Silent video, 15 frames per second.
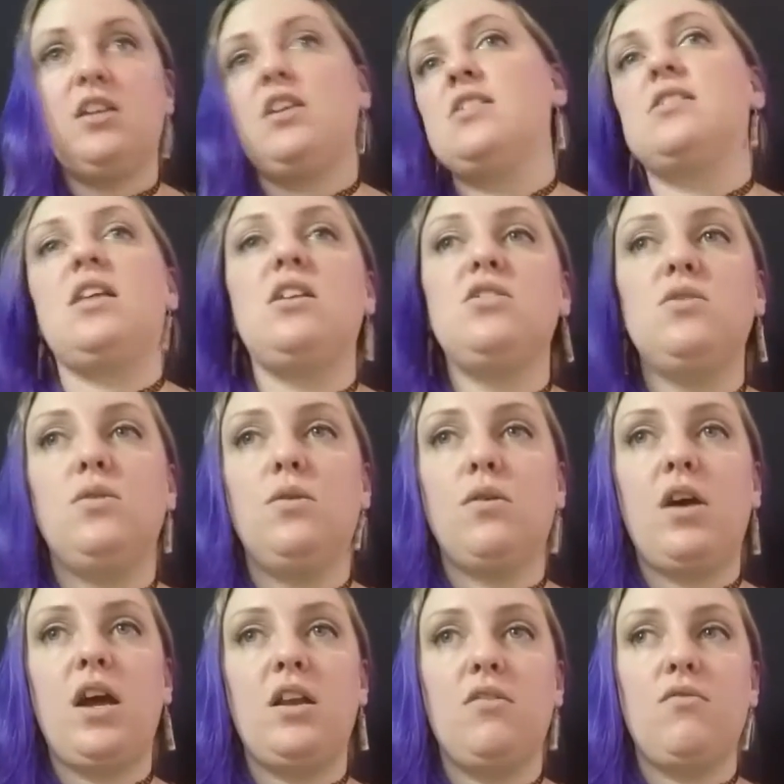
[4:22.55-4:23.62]
because they do
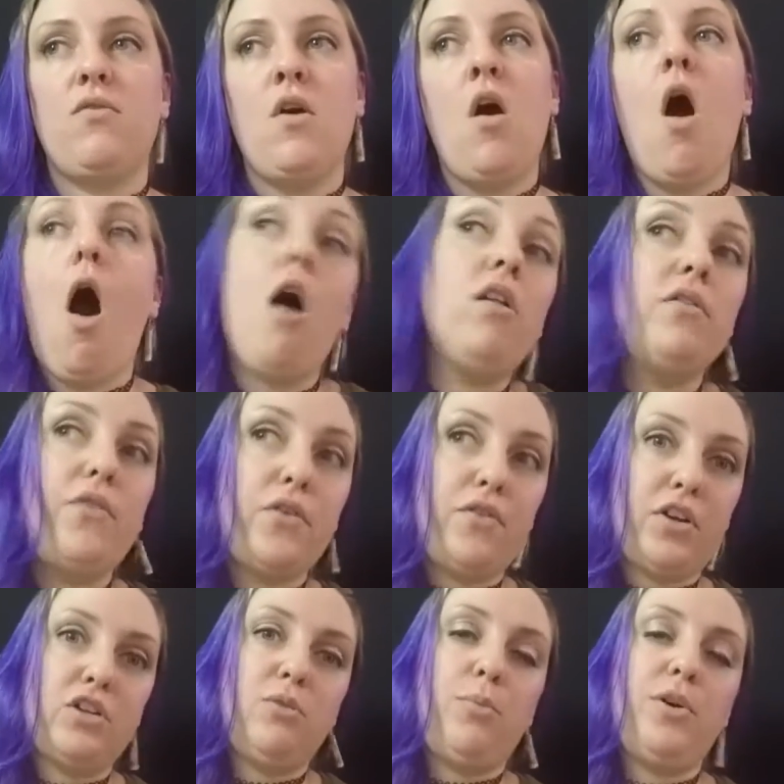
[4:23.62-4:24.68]
kind of all of your
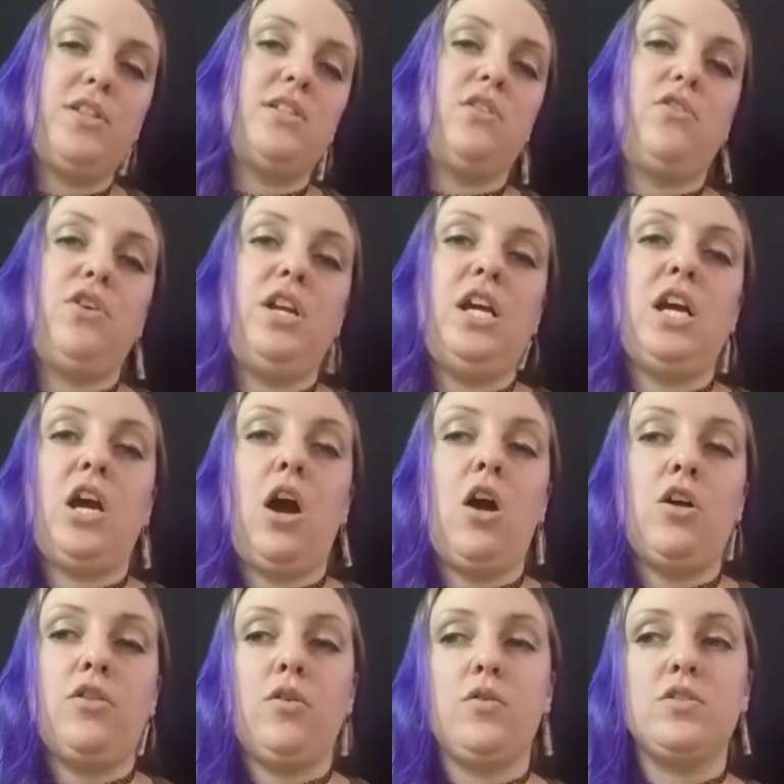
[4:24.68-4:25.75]
victory points in Greed Inc.
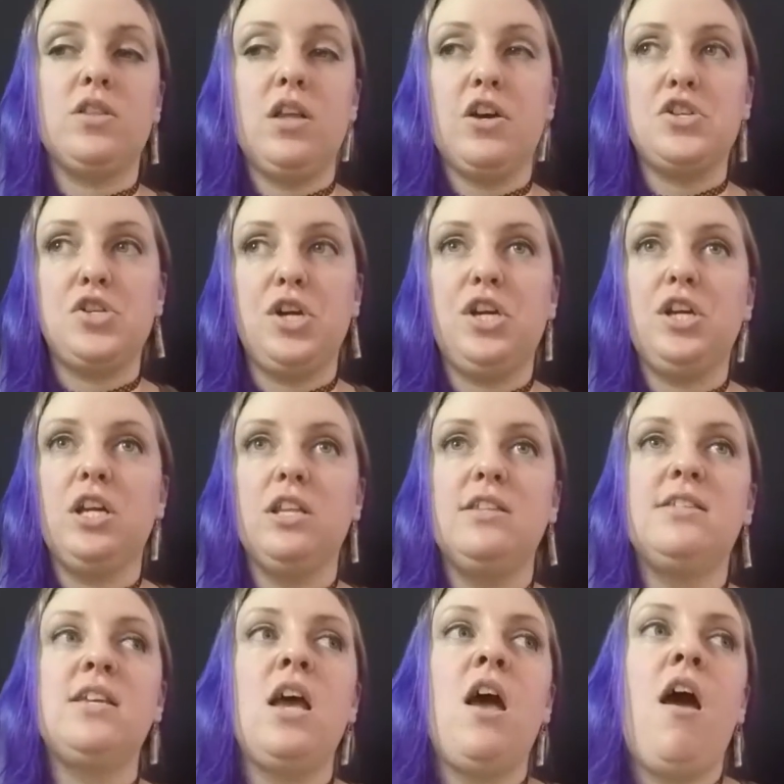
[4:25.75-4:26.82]
are those luxury
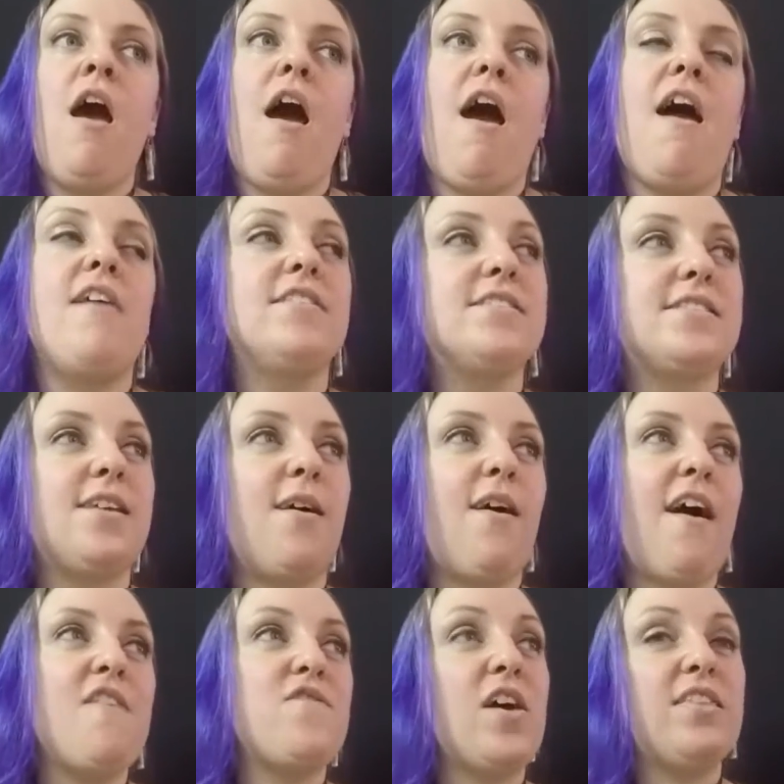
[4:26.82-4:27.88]
goods, and so
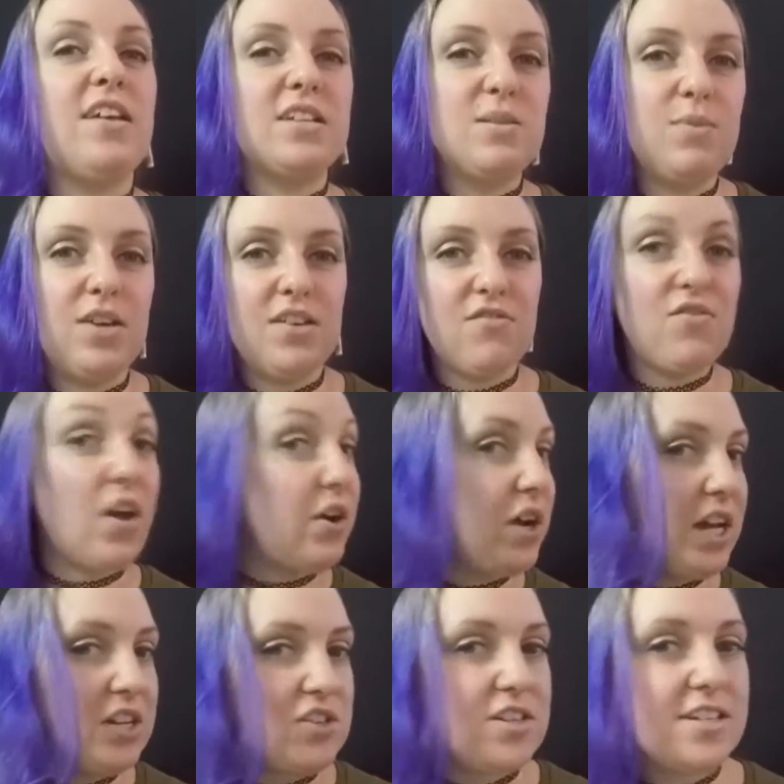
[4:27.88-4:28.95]
I find that to be very
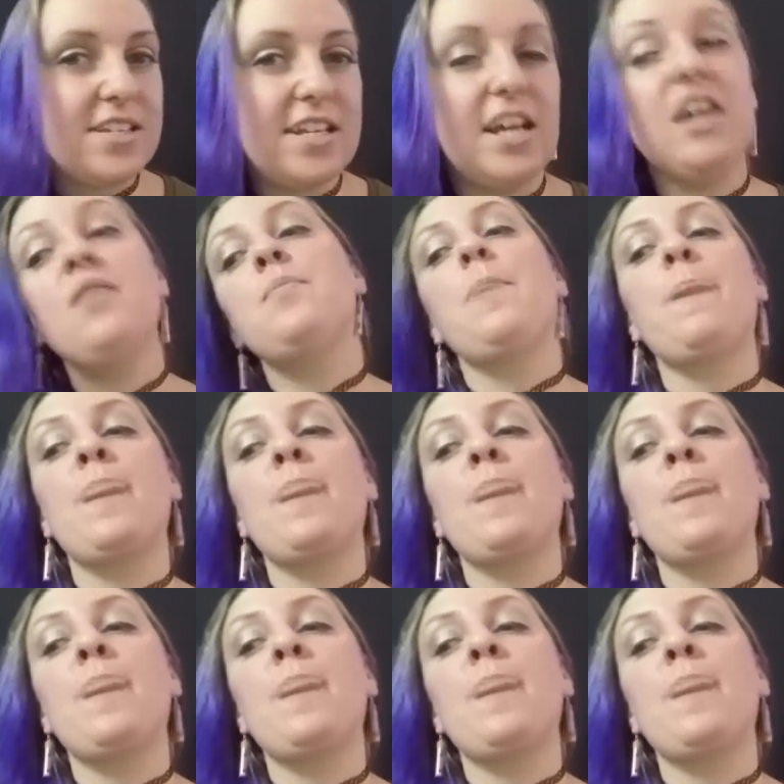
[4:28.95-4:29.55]
interesting.